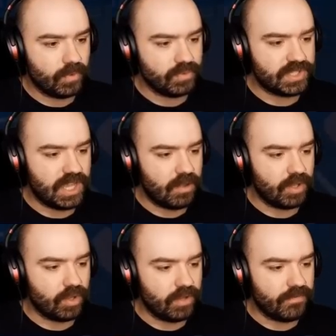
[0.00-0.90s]
We'll see how
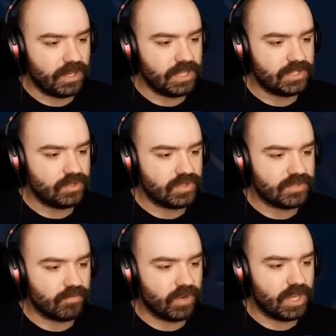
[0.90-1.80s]
we go. If I need to do
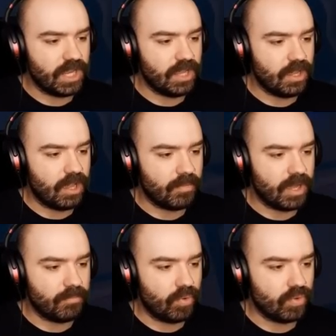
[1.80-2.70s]
some reading, I
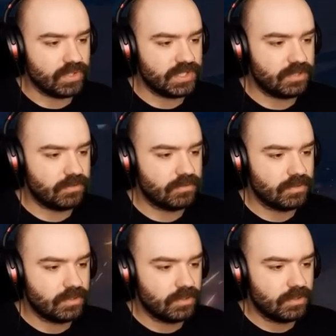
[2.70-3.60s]
might pause it
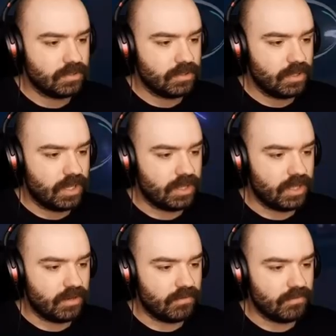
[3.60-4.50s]
and
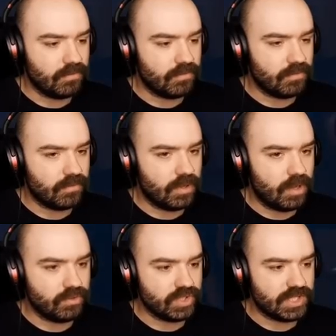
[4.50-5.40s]
then
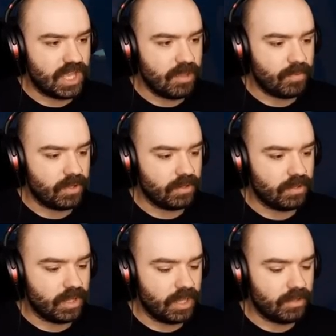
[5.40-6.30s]
I'll just keep it
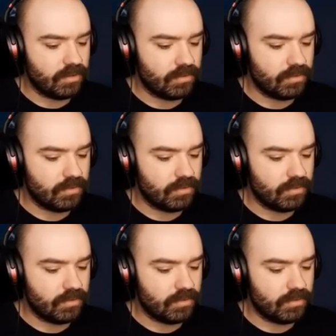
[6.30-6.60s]
like